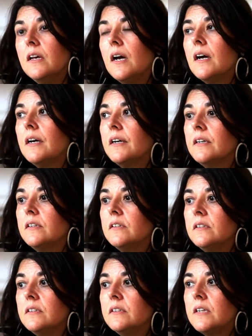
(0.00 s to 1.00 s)

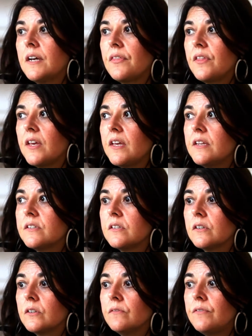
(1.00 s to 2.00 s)
And I think it's
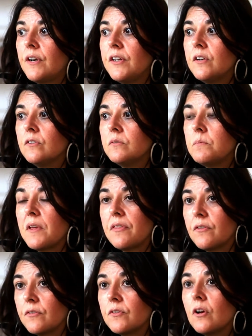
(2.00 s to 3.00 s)
a very good
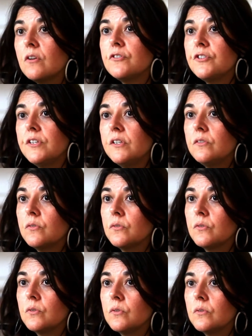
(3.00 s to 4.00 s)
methodology
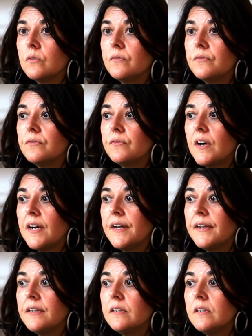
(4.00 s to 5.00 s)
to
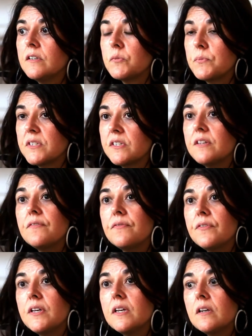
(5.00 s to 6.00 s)
find
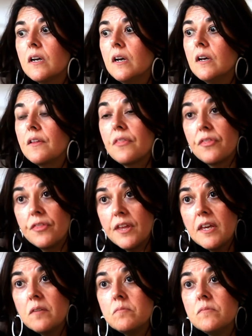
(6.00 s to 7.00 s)
specific
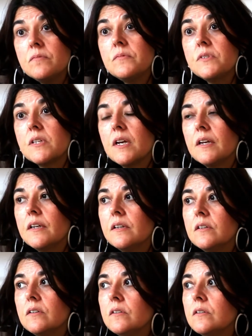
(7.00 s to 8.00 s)
themes
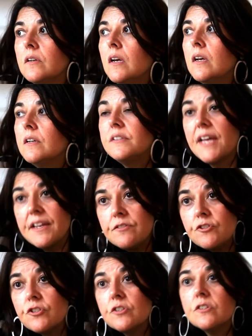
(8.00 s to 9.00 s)
and
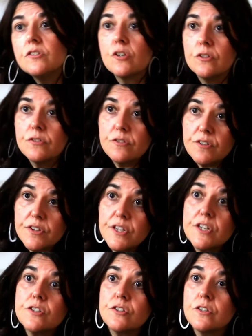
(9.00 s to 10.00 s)
tensions,
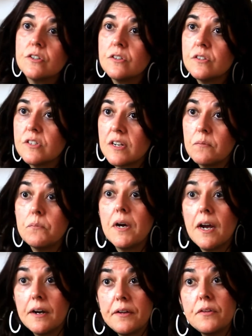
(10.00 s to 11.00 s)
contradictions, and
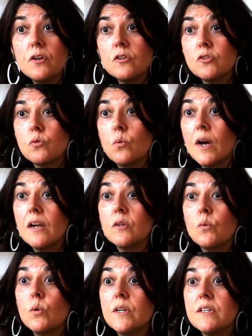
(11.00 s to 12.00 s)
paradox while
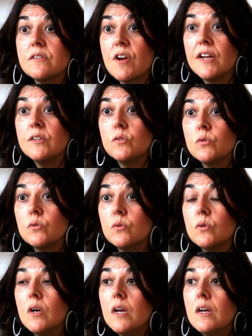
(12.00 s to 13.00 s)
we try
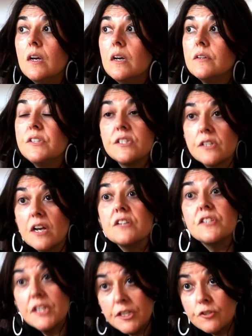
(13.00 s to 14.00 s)
to
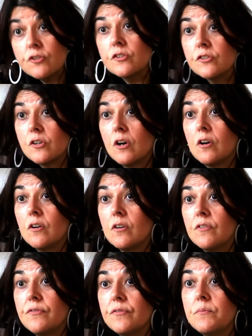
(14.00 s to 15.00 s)
discuss issues
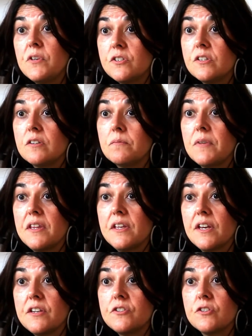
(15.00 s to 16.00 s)
of museum
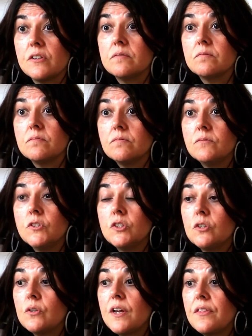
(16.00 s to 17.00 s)
mediation.
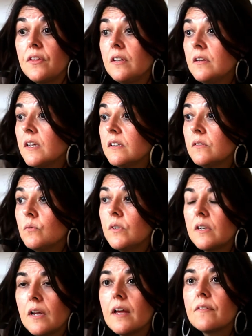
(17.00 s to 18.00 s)
So I think that
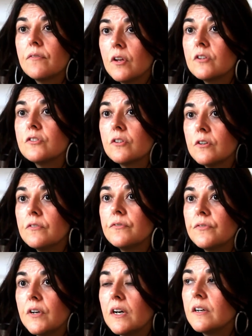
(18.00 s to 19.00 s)
we'll have lots of
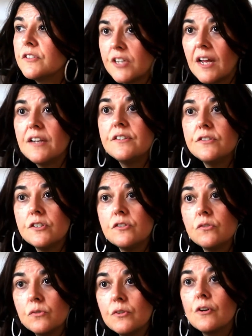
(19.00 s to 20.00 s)
challenges
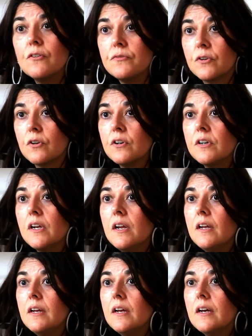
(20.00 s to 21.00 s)
to go for.
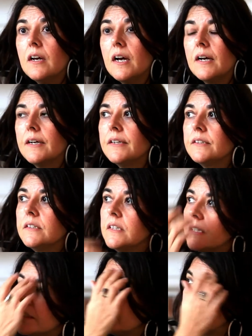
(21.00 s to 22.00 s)
And
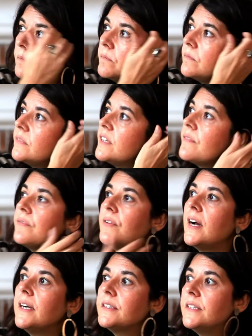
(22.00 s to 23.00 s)
the
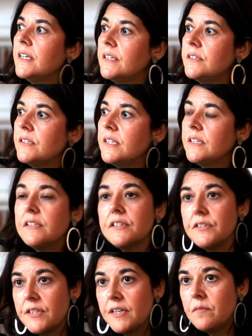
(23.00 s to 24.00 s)
fact that in the
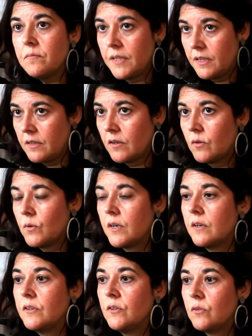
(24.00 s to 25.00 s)
team, in
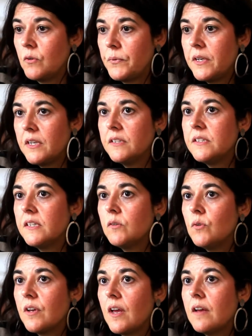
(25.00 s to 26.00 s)
our European team,
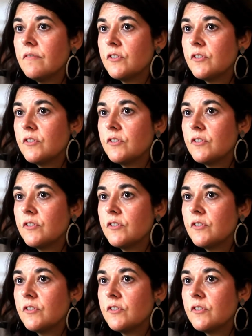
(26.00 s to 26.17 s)
we have